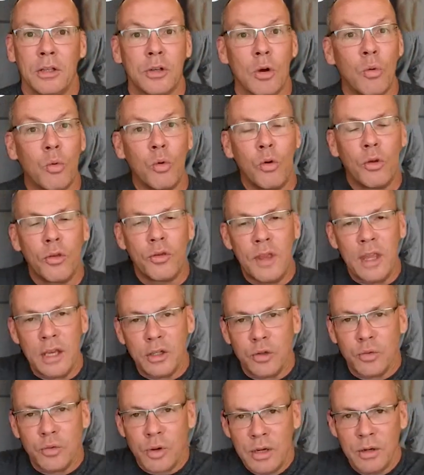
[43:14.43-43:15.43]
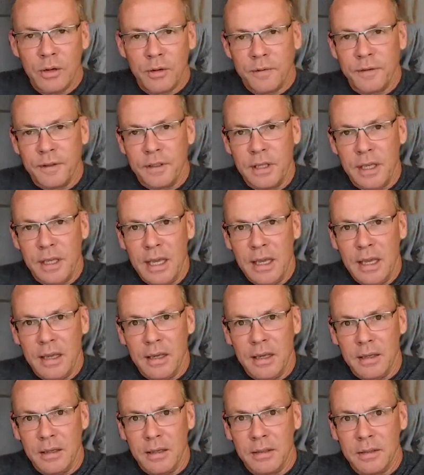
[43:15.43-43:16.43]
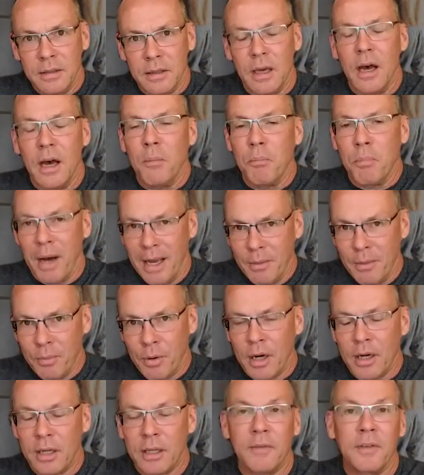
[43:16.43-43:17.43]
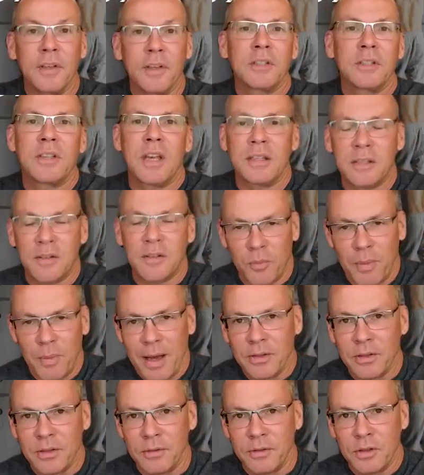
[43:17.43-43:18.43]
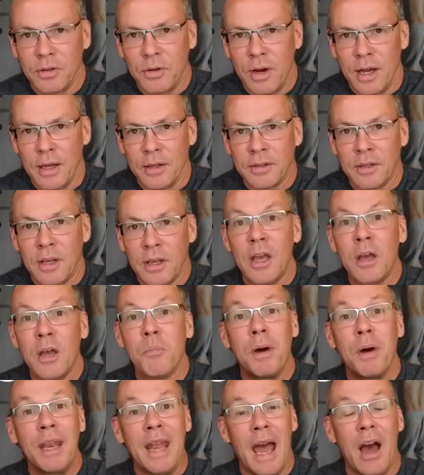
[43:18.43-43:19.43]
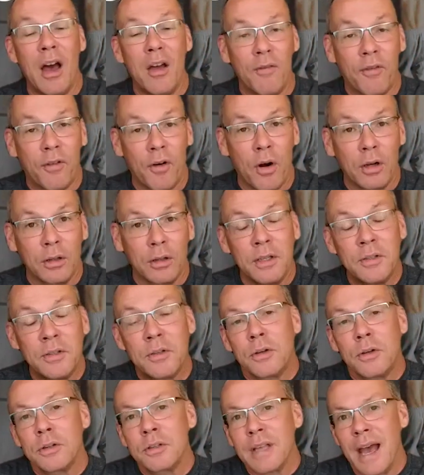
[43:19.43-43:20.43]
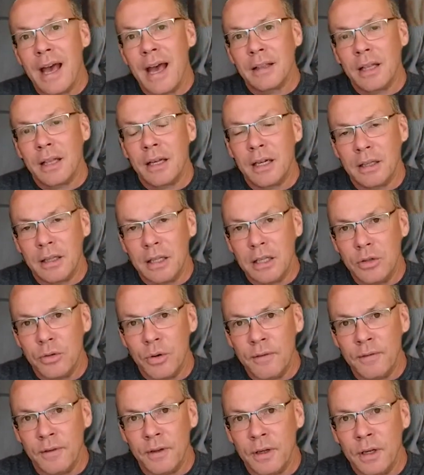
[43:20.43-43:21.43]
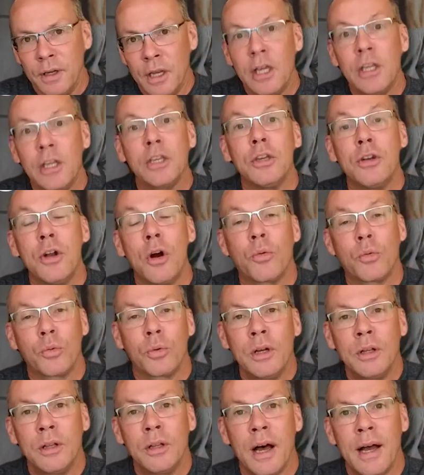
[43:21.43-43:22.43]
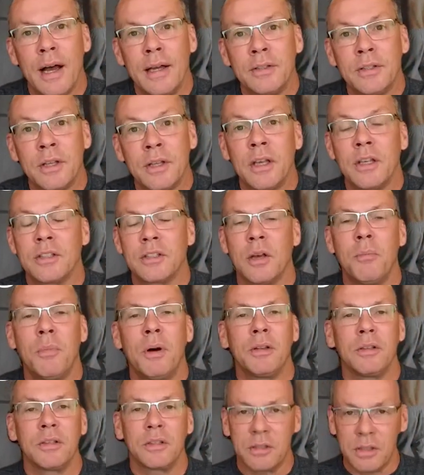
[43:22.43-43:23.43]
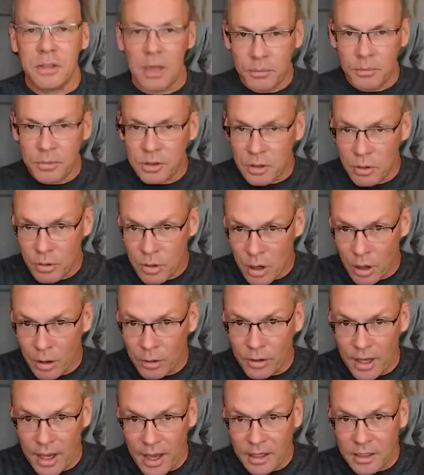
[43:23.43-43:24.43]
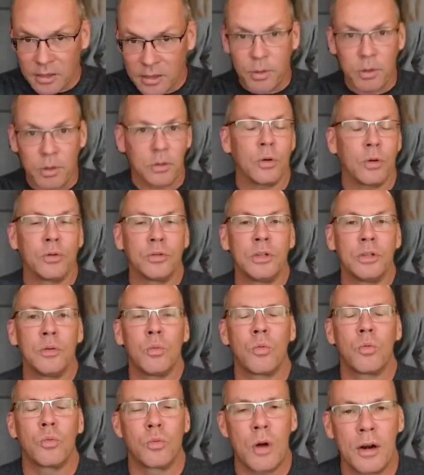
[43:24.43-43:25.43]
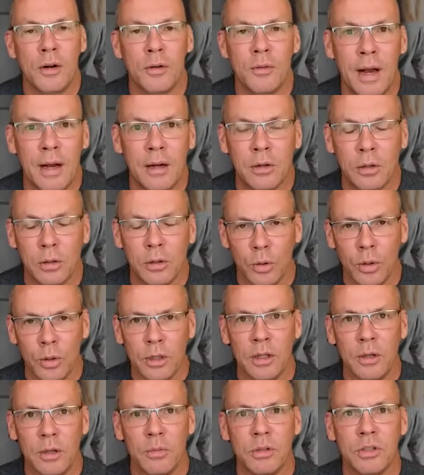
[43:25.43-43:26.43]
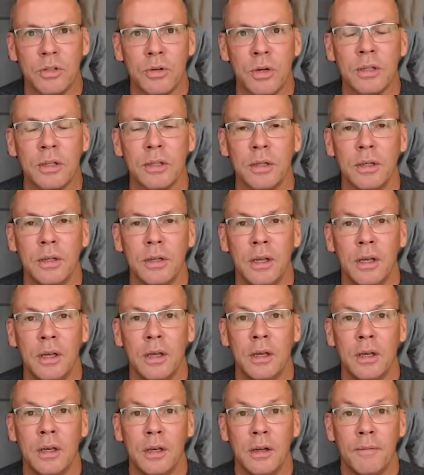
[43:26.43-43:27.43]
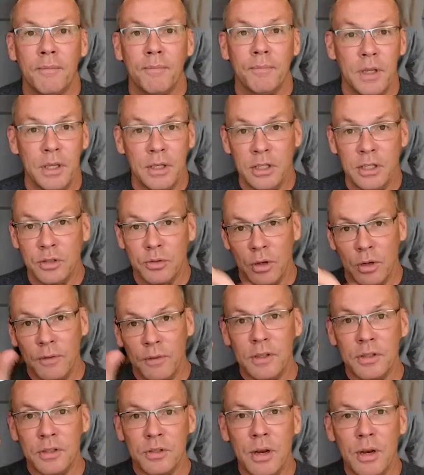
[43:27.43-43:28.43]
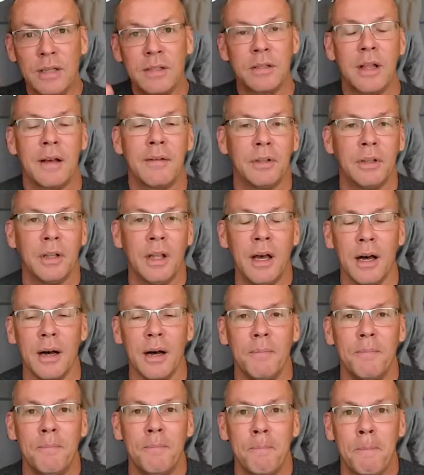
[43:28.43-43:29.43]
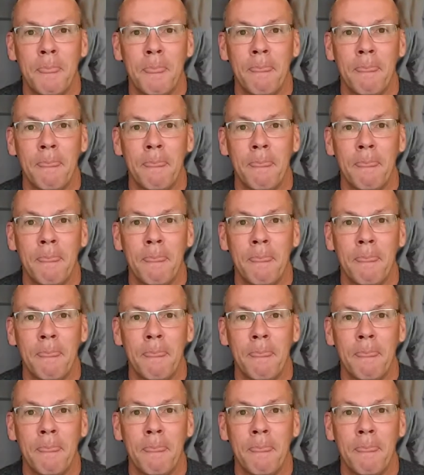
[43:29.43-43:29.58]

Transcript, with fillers: So the adrenal fatigue is a byproduct of excessive amounts of stress, but for our listeners athletically driven, you don't realize some so-called expert told you to run around calorically restricted. You just drove the stress level up.